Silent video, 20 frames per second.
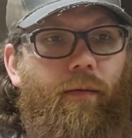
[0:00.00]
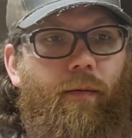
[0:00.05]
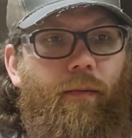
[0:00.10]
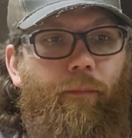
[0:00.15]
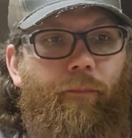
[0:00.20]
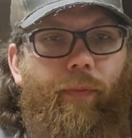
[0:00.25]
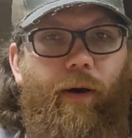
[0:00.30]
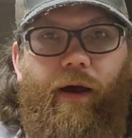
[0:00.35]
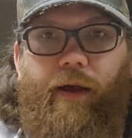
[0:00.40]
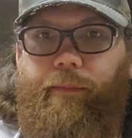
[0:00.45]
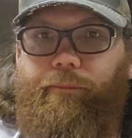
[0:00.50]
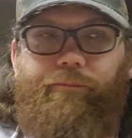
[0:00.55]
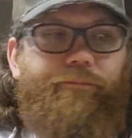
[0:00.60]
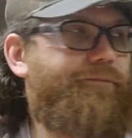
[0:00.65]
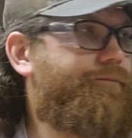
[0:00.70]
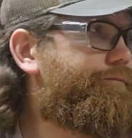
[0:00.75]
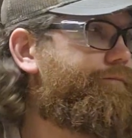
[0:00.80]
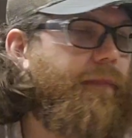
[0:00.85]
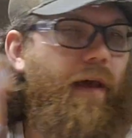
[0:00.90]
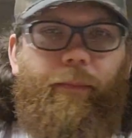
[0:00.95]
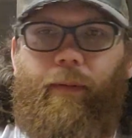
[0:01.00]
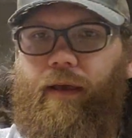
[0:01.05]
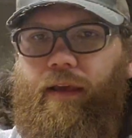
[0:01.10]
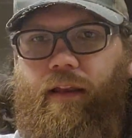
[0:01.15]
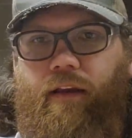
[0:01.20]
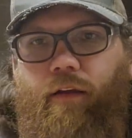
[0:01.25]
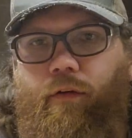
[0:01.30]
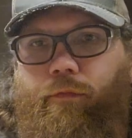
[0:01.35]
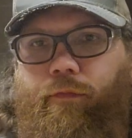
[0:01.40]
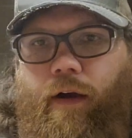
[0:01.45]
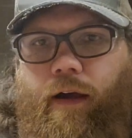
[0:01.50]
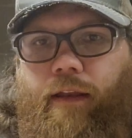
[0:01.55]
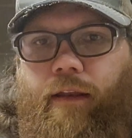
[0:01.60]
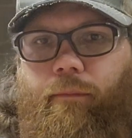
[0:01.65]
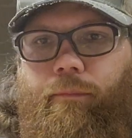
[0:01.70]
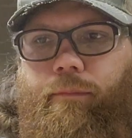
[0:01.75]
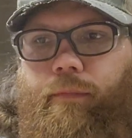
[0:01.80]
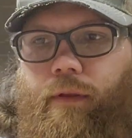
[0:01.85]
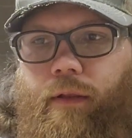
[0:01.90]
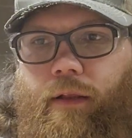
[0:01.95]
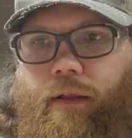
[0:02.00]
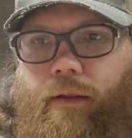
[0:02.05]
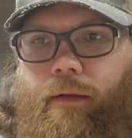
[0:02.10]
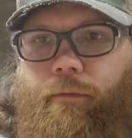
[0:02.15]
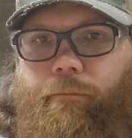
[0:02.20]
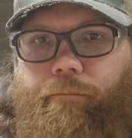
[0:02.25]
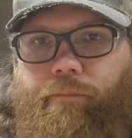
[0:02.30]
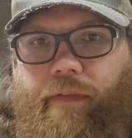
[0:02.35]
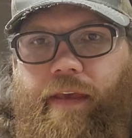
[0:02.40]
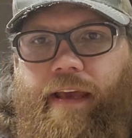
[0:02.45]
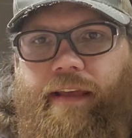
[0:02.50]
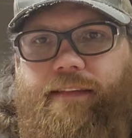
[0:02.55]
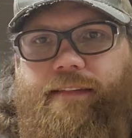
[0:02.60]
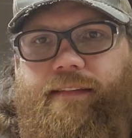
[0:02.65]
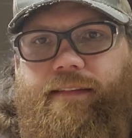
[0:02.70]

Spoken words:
but I'm not gonna go find them. They're